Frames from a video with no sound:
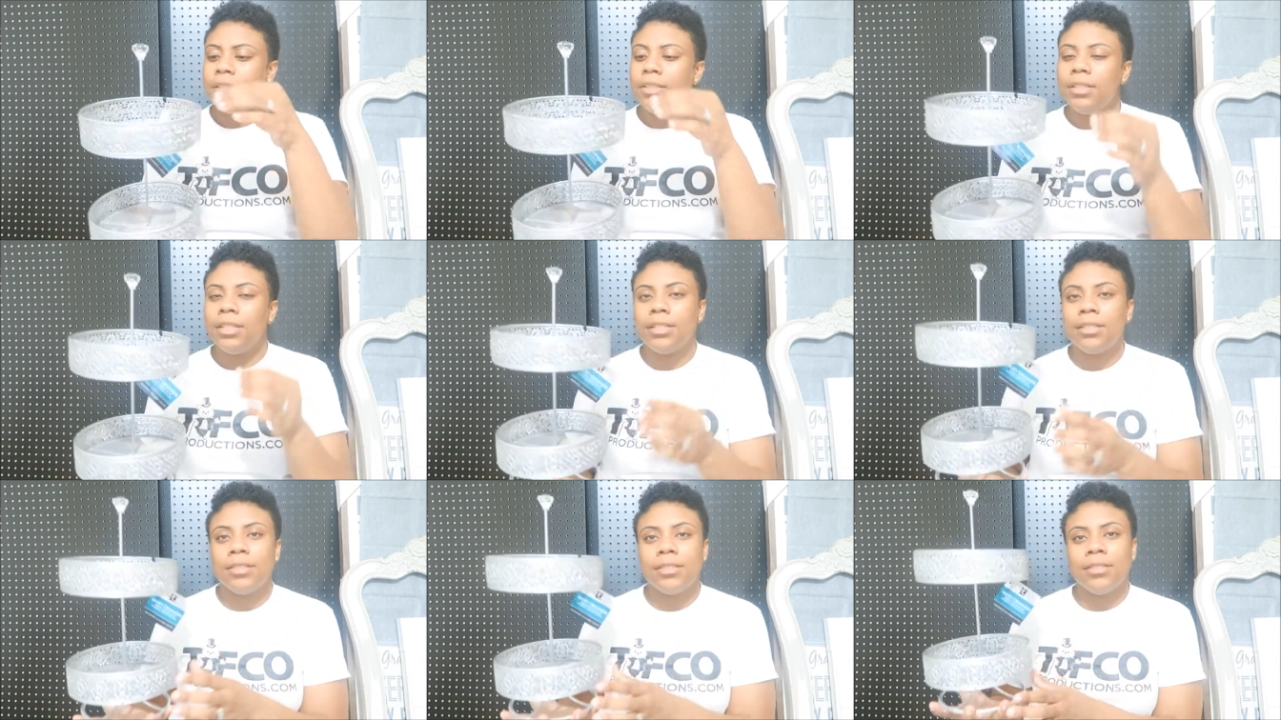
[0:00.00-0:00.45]

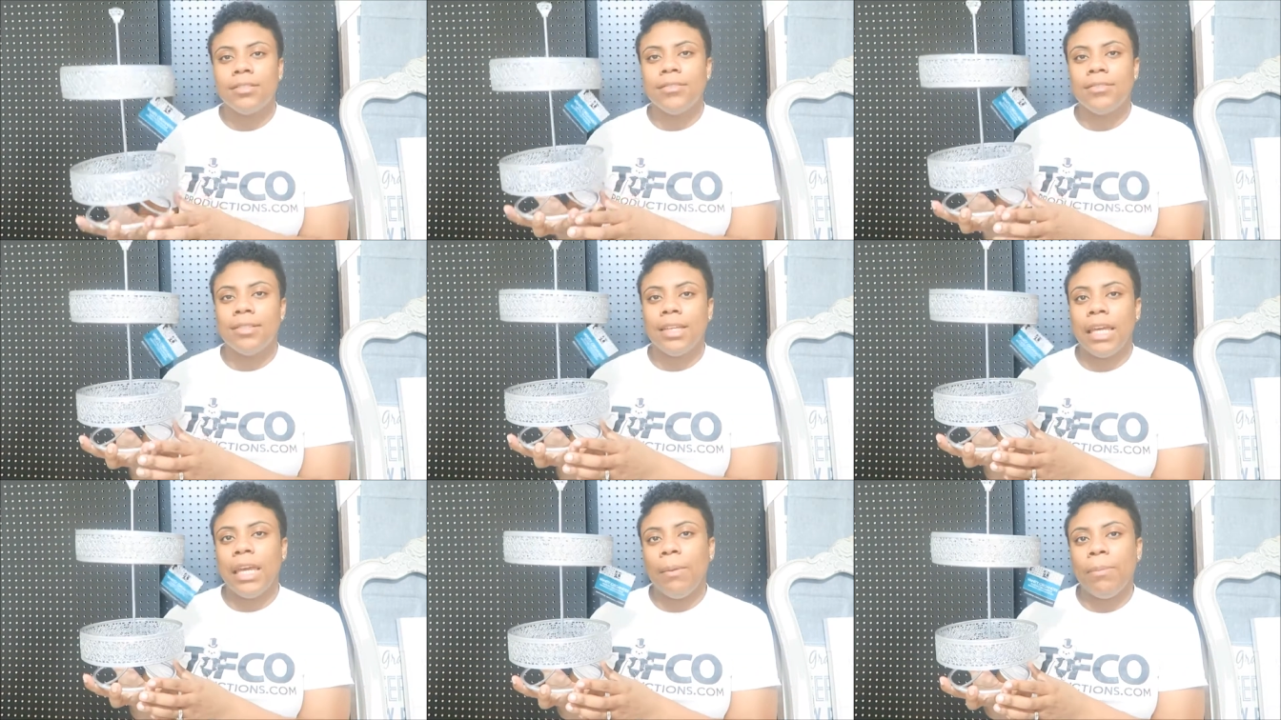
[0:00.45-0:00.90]
just
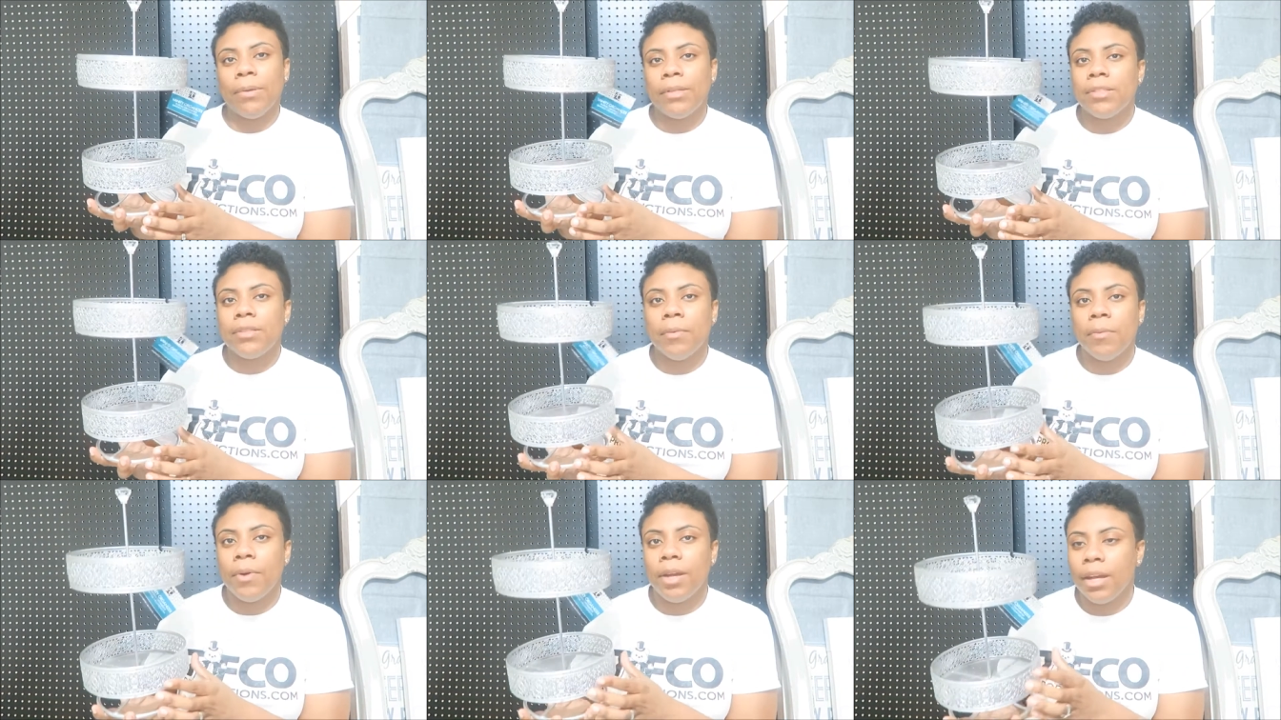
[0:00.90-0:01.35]
to keep
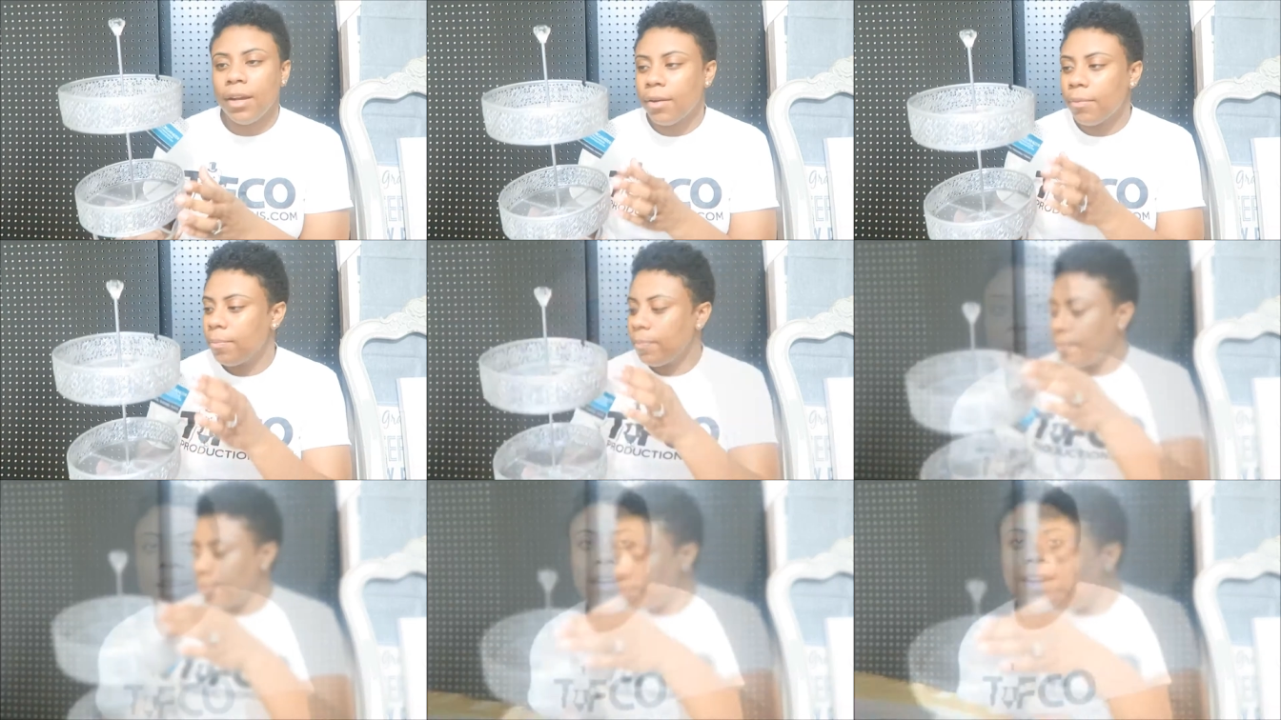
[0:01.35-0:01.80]
it somewhere
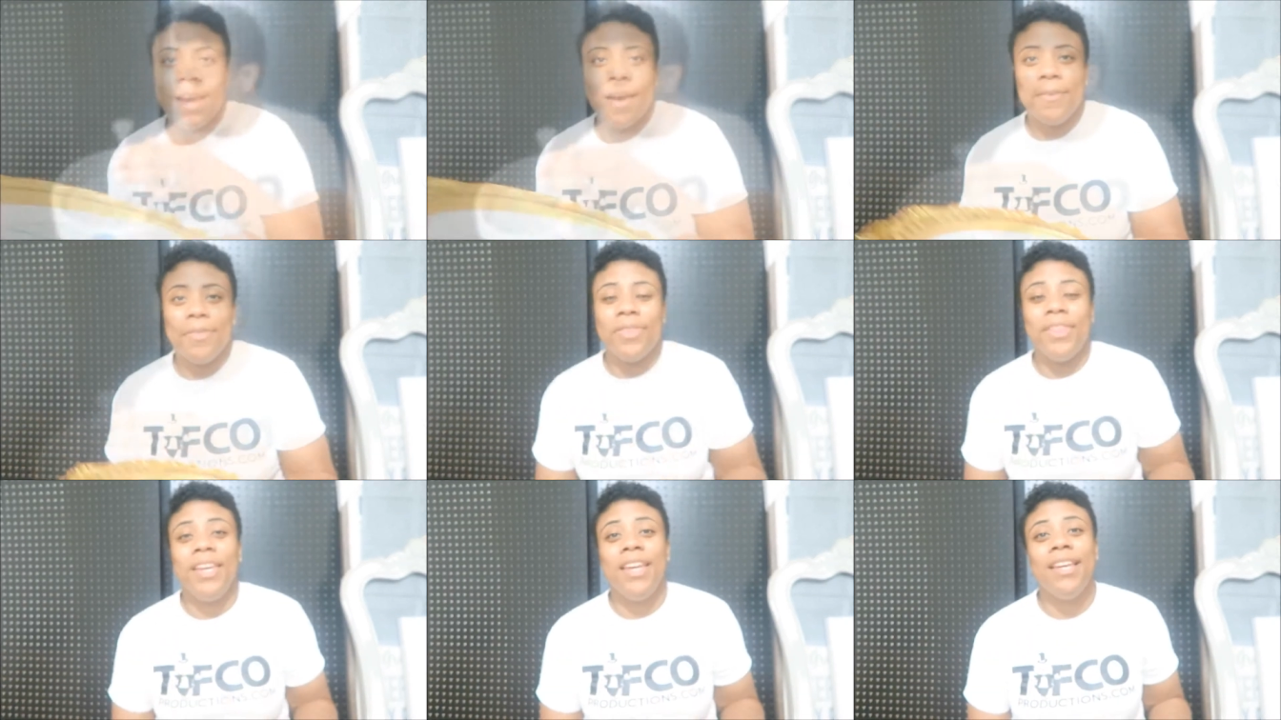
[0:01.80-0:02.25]

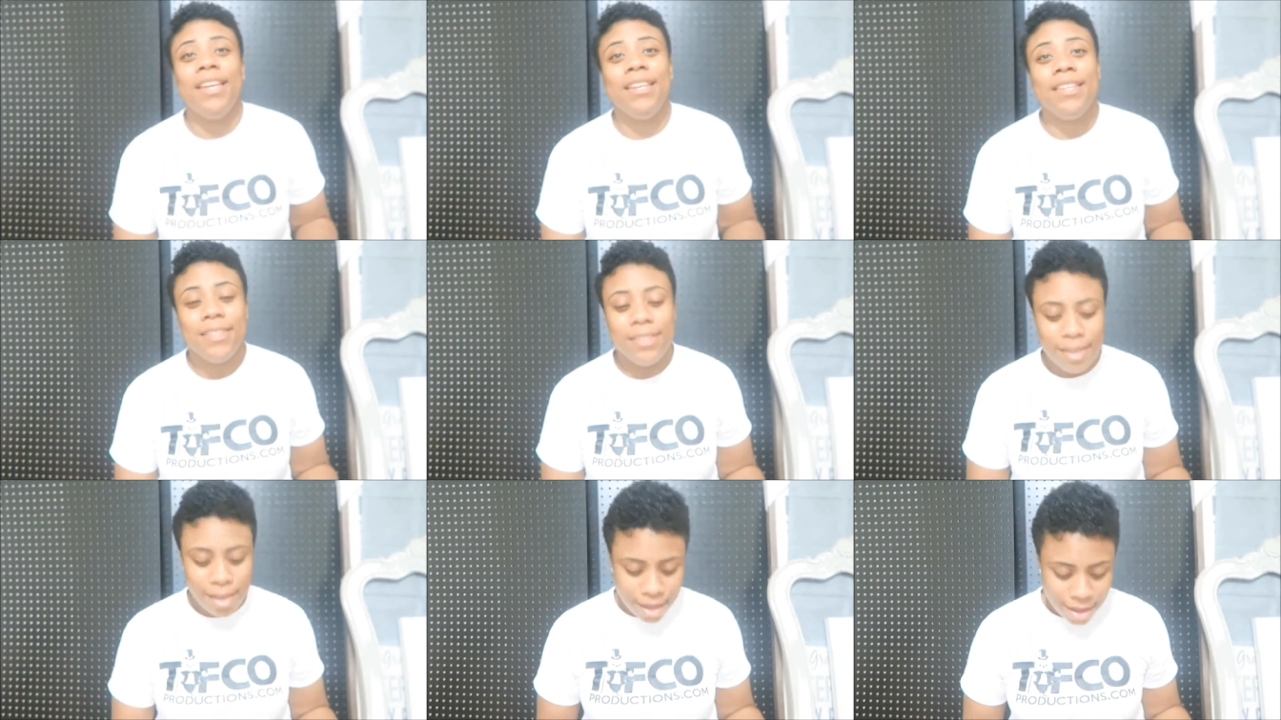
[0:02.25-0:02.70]
now
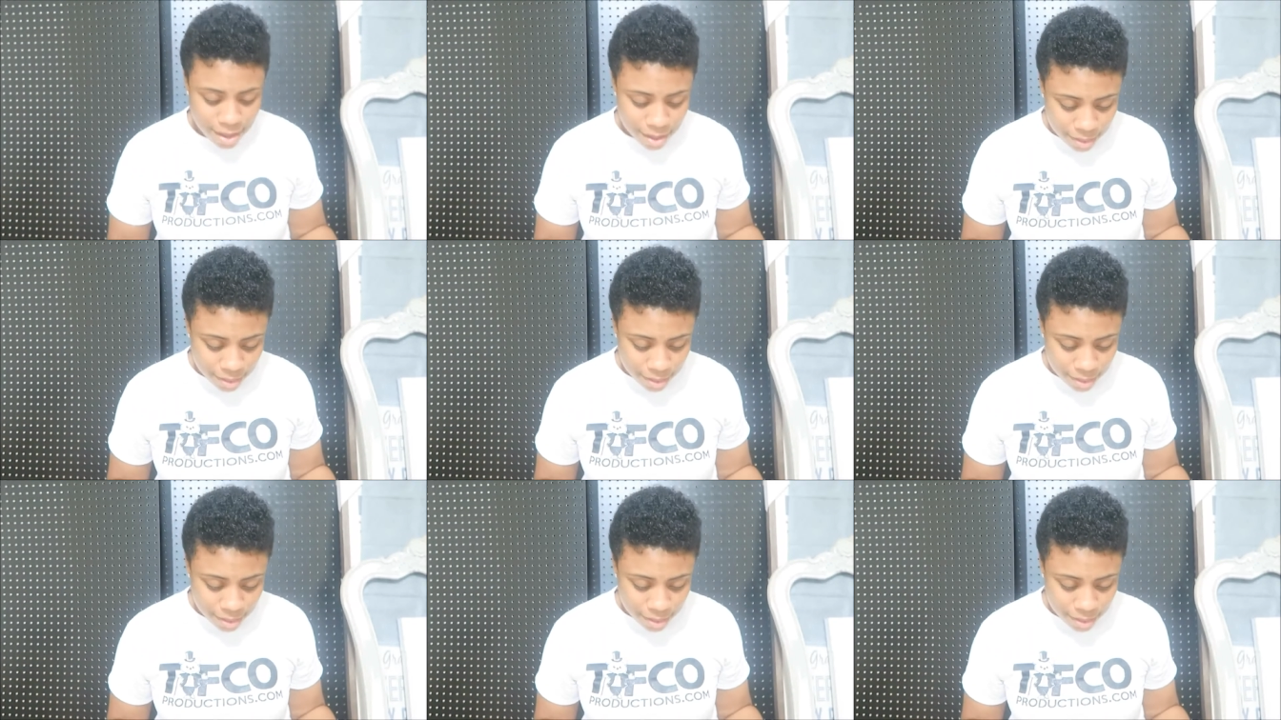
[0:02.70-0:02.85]
these